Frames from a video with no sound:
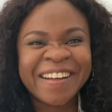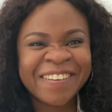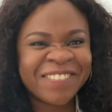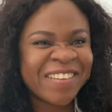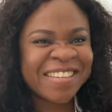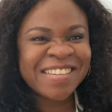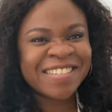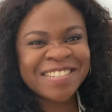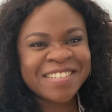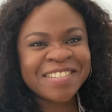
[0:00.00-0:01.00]
um, I
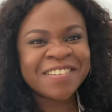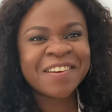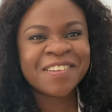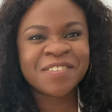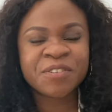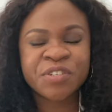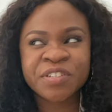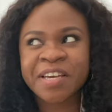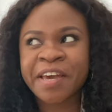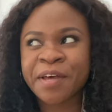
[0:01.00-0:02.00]
sent it. So she's
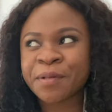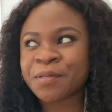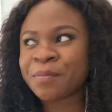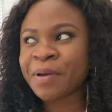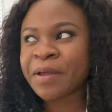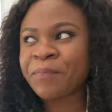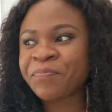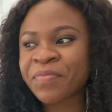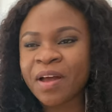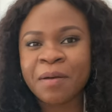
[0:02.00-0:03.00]
a Gale to my
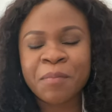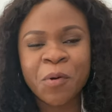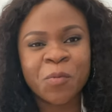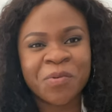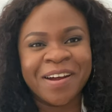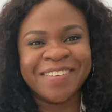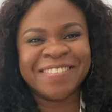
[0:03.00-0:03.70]
um, Oprah.